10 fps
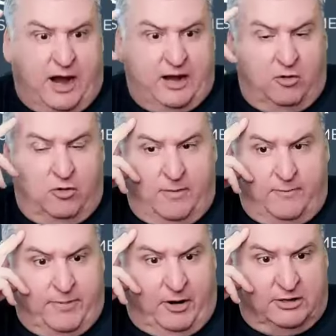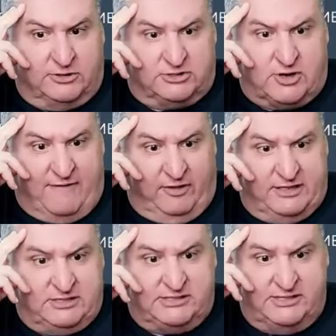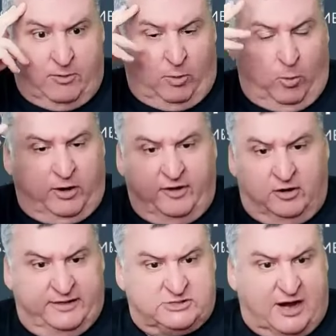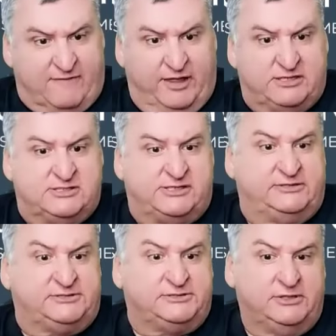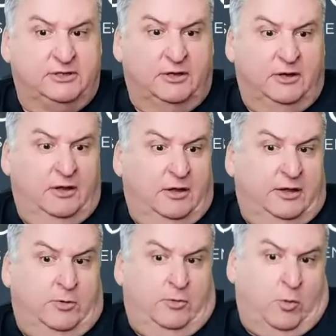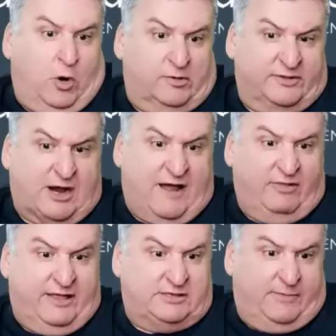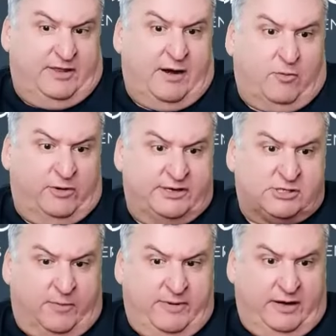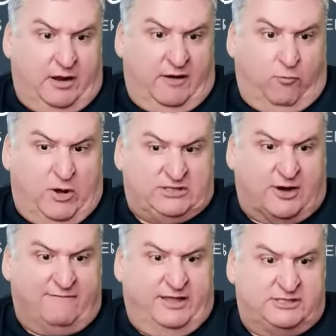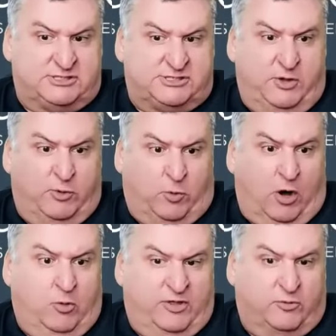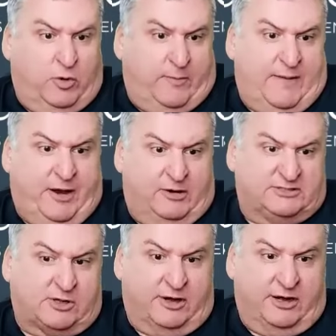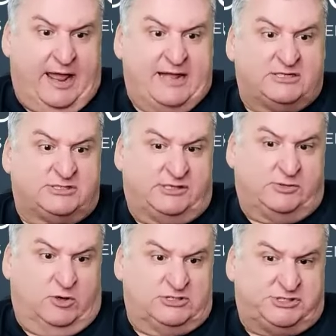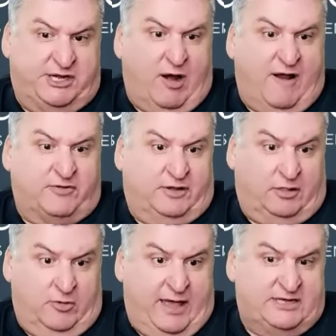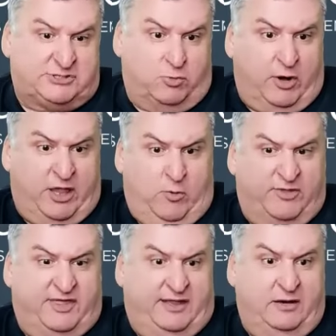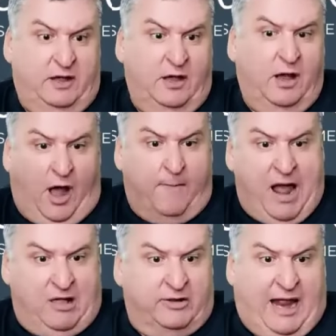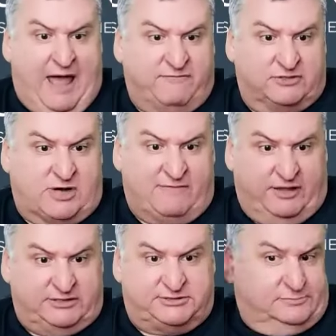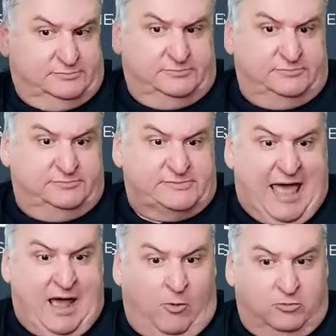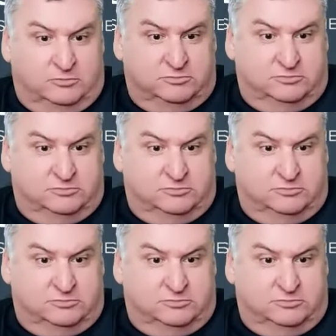I grew up, my parents owned a travel agency. They were one of the early travel agencies. You worked with a travel agency. I mean, the number one determinant of what travel agency you would work with when my parents started an agency was geographic location. Were you within a mile and a half of the travel agency? Now,